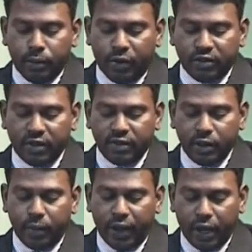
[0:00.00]

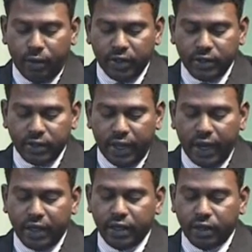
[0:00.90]
processing man hours,
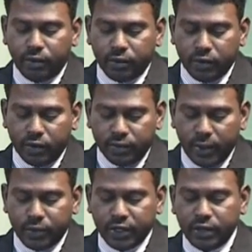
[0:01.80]
energy
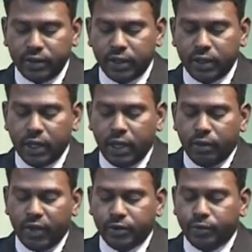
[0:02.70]
consumptions,
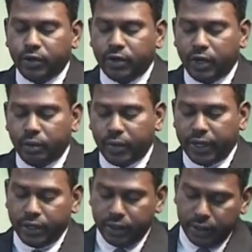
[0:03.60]
waste fluid
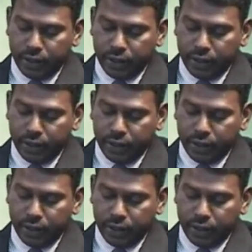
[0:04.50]
treatment.